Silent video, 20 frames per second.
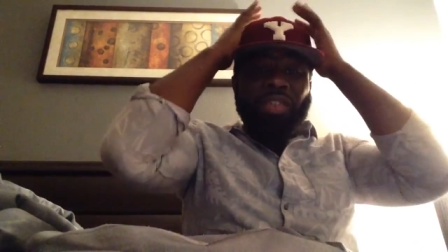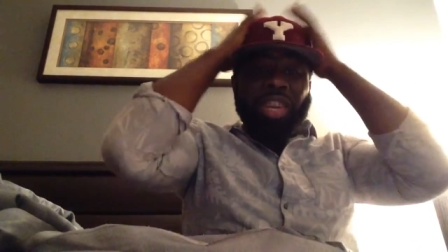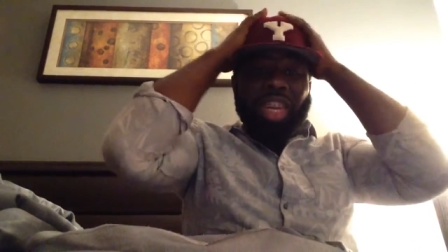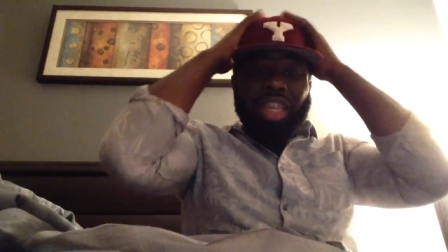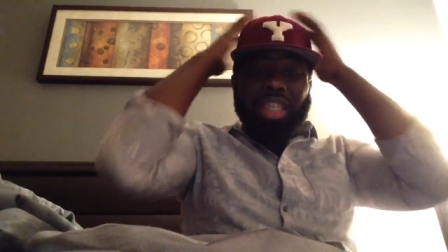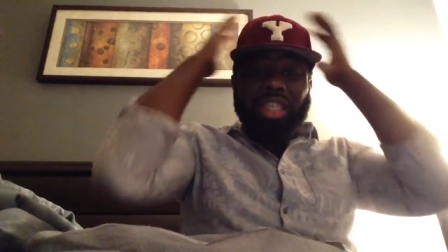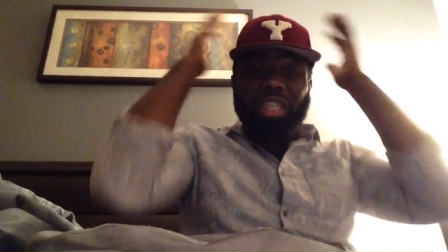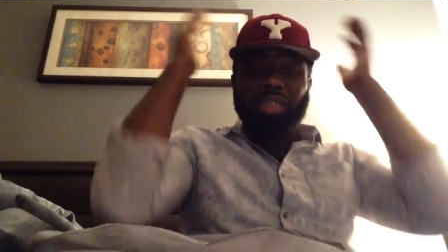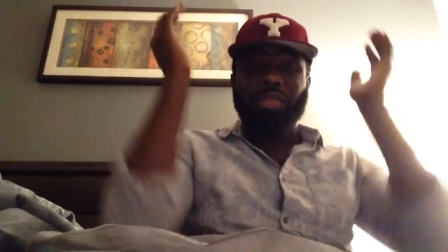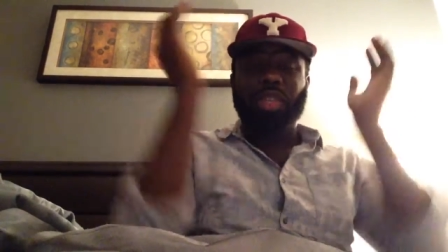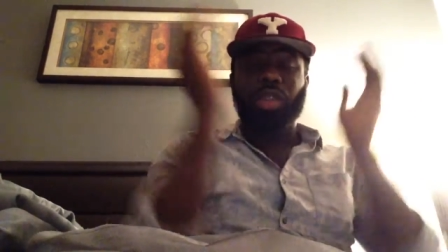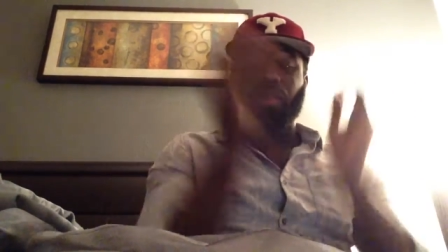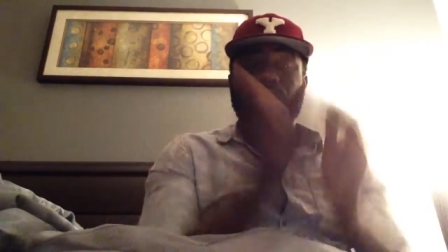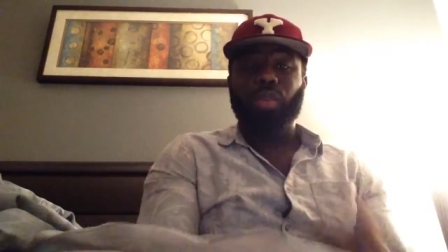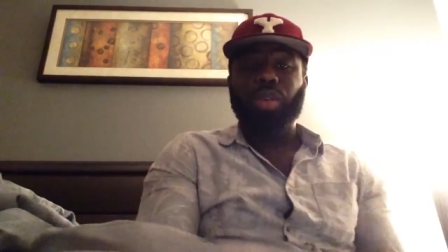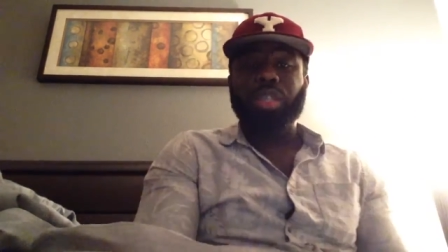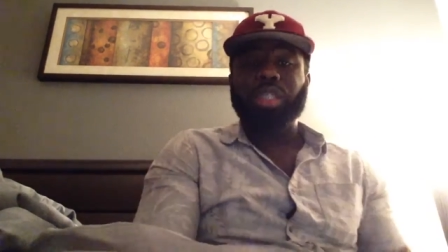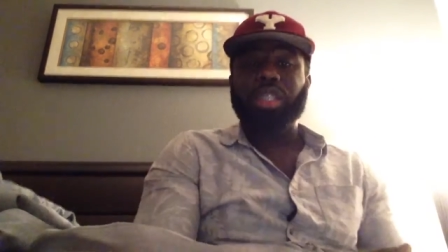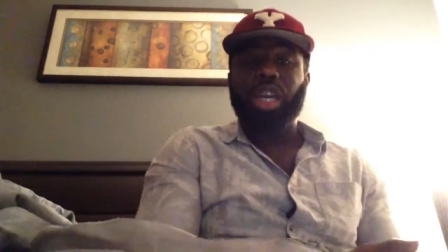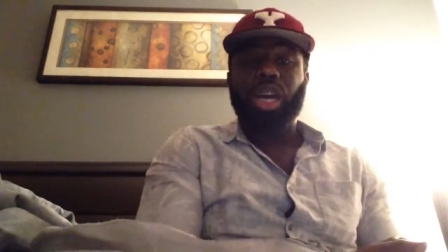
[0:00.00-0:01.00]
Vanessa
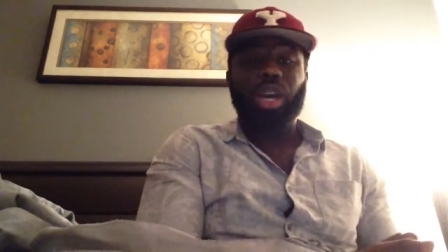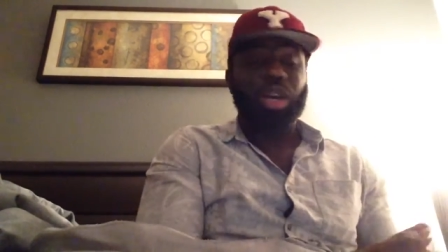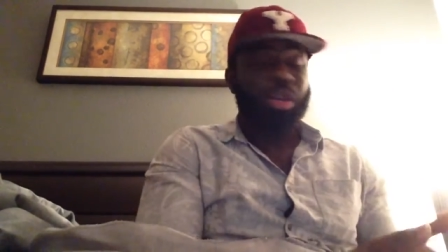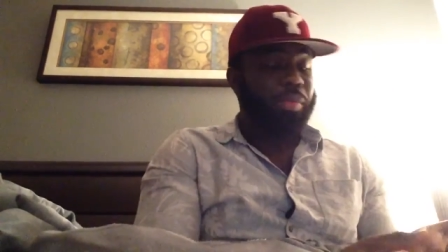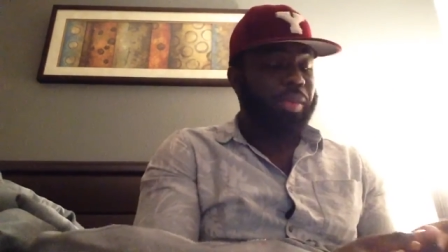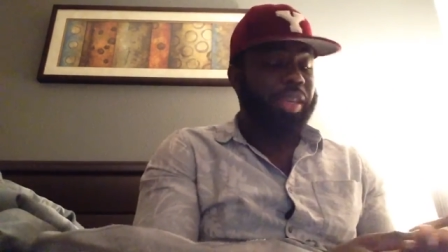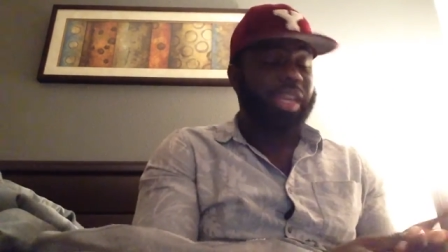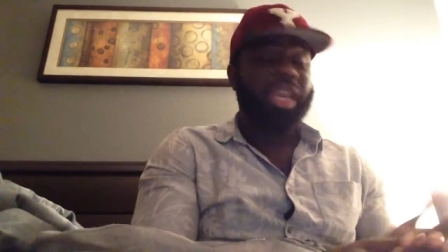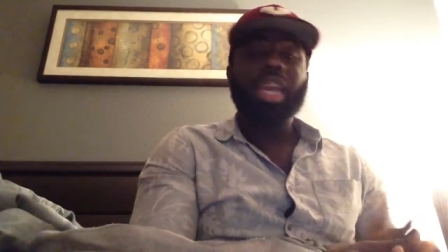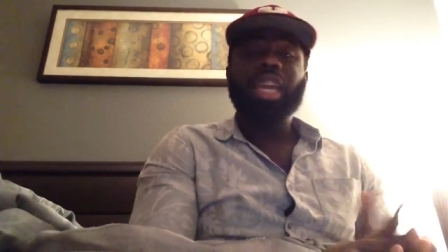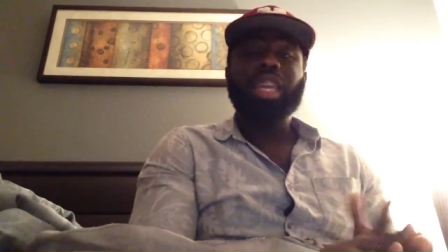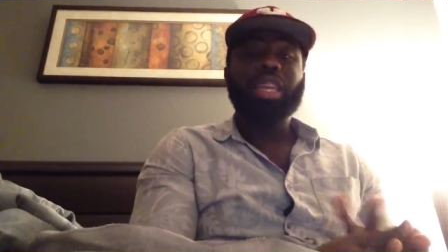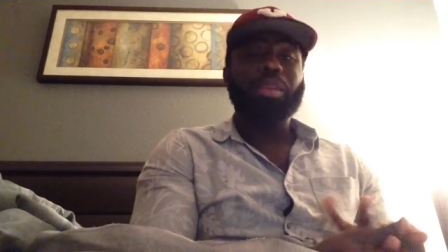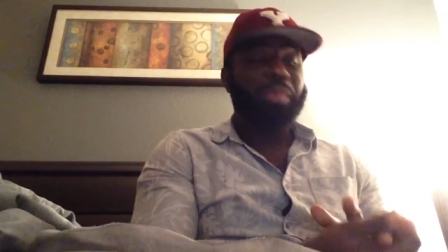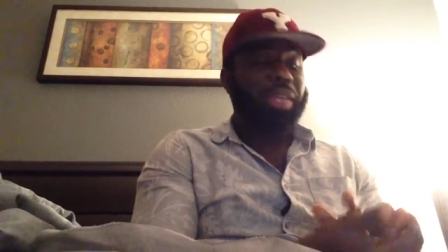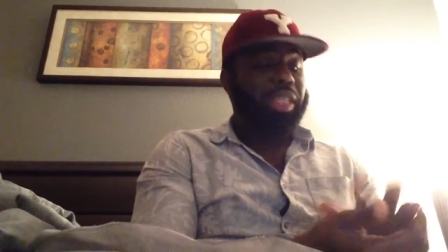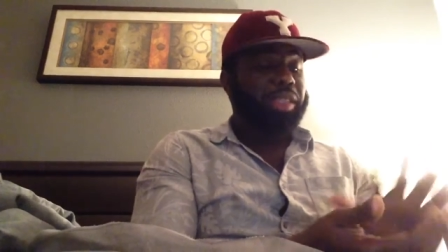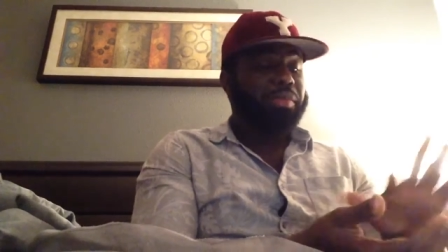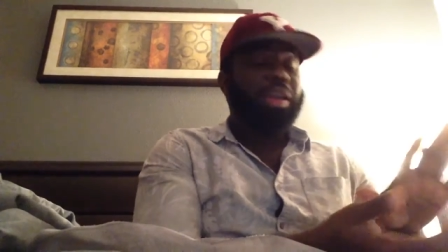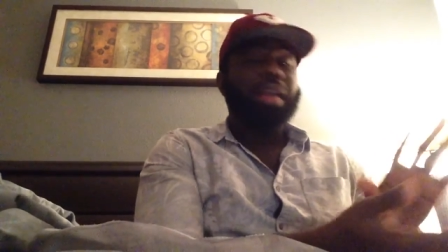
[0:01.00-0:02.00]
divorced Kobe, the
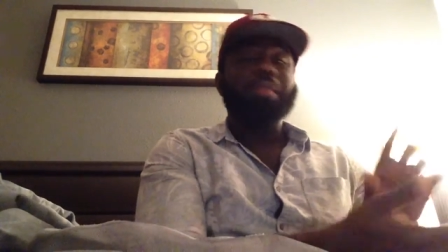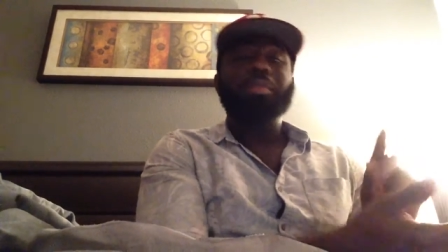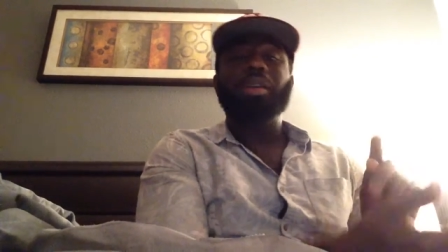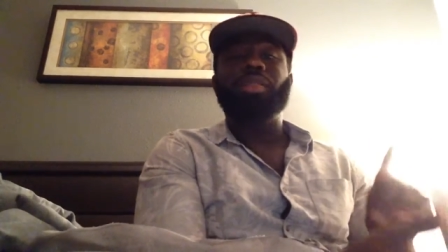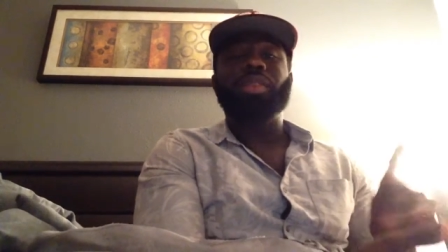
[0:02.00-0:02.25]
bitch probably